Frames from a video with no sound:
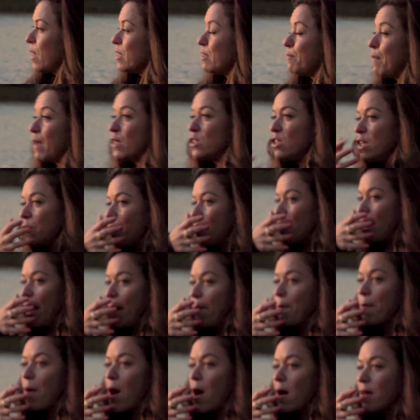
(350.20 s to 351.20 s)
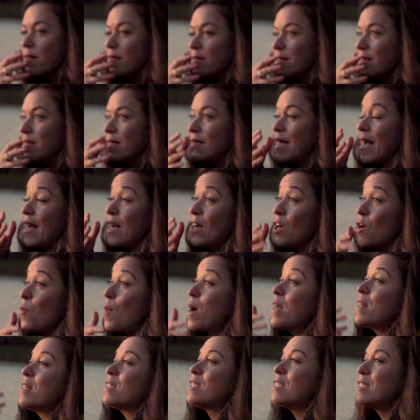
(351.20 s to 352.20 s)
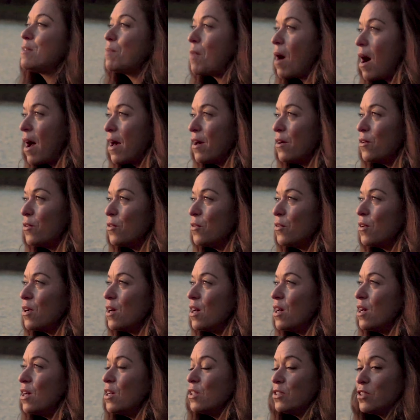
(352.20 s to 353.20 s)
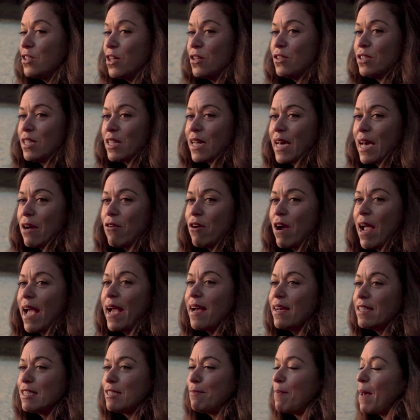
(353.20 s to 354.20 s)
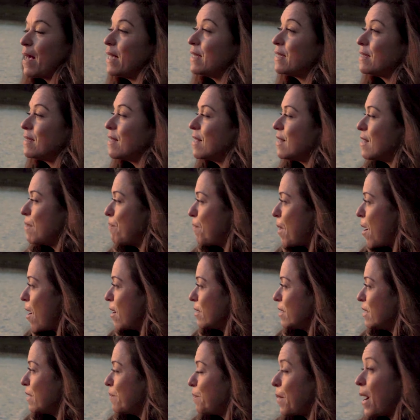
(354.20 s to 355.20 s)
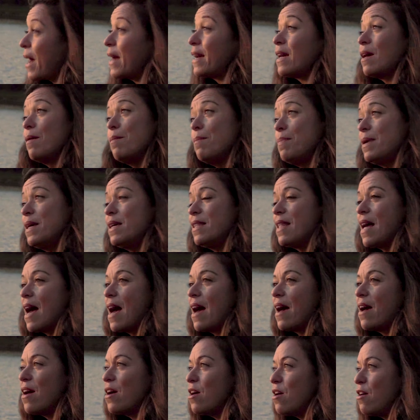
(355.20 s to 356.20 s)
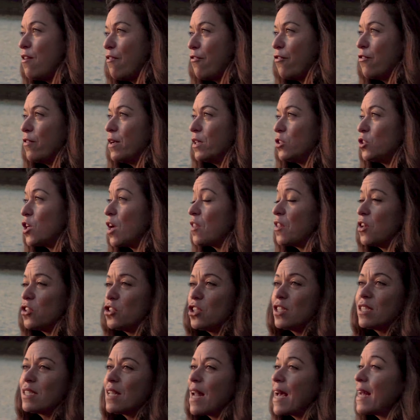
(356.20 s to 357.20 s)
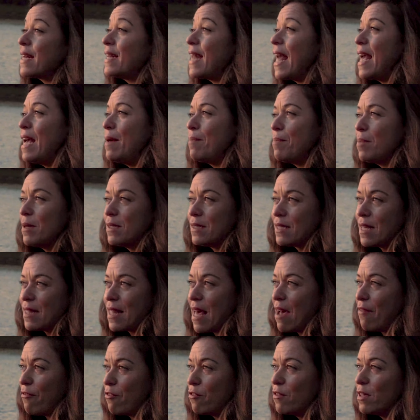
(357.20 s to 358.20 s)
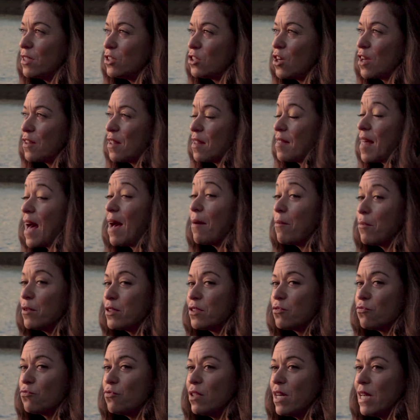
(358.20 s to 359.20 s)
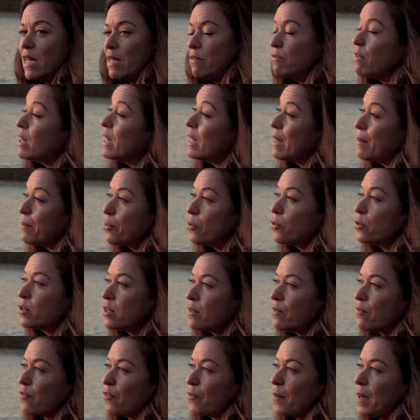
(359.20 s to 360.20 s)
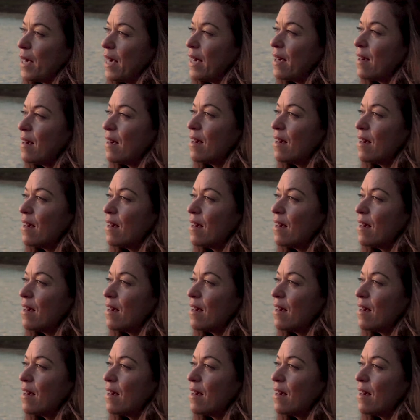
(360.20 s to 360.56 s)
especially when masks are taking away the smile. So to create a space that the passerby can be there for each other, just like neighbours are there for each other, that was really, really important for me.